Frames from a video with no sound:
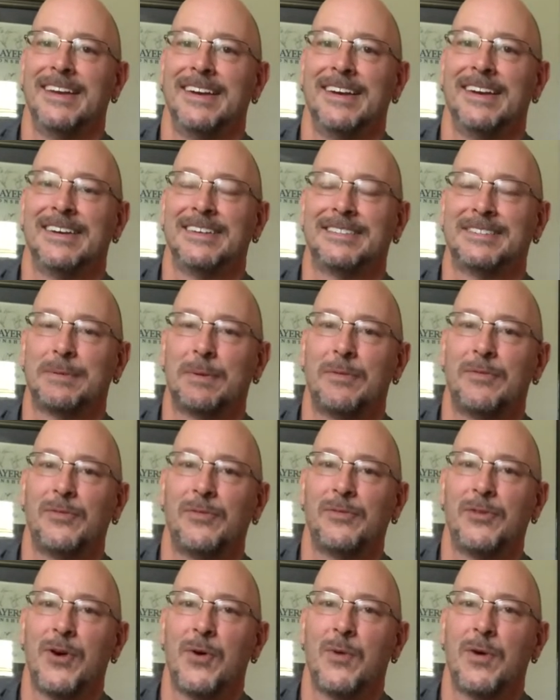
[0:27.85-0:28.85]
Uh, some of
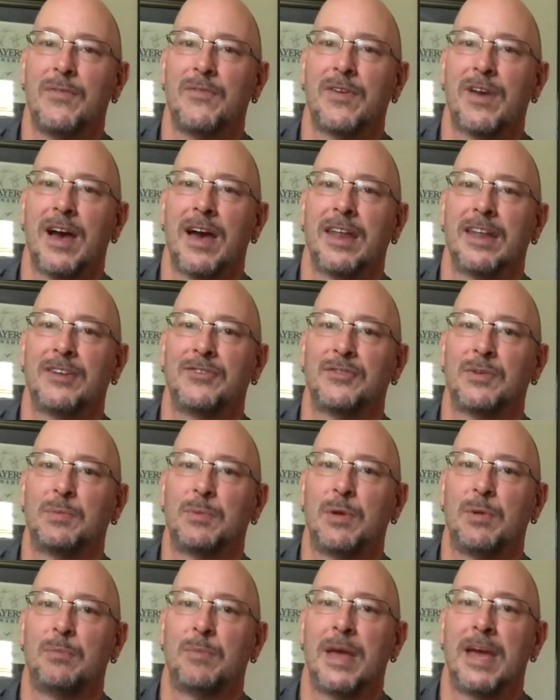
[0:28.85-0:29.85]
you know we've got a
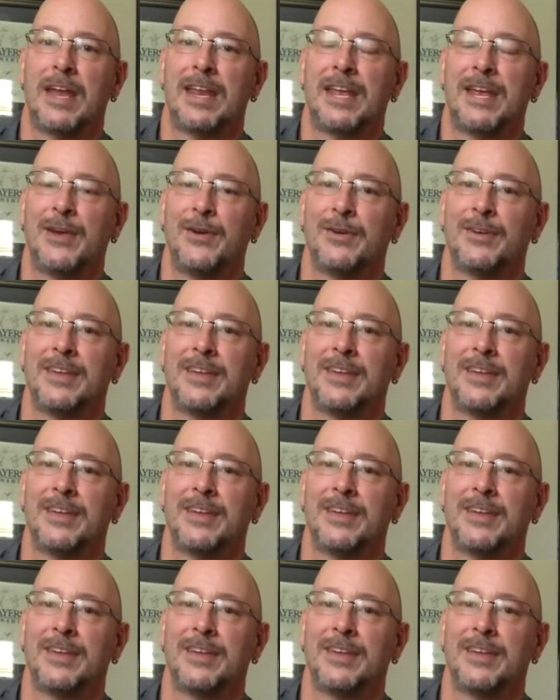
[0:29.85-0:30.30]
tribute band here